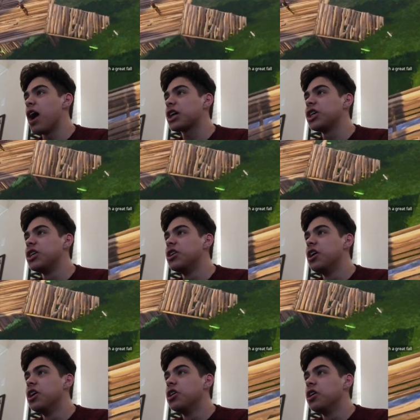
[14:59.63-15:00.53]
action.
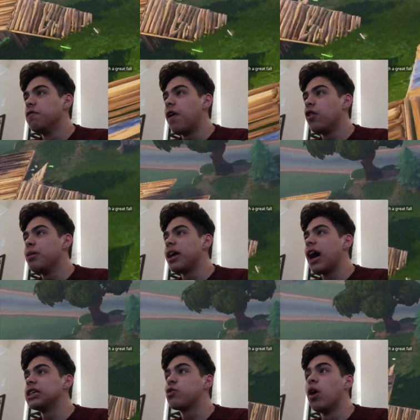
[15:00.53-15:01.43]
Follow me,
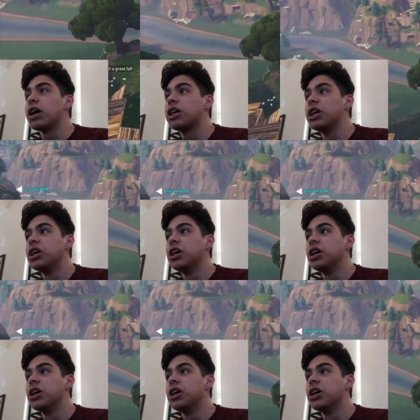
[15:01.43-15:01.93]
guys, quick.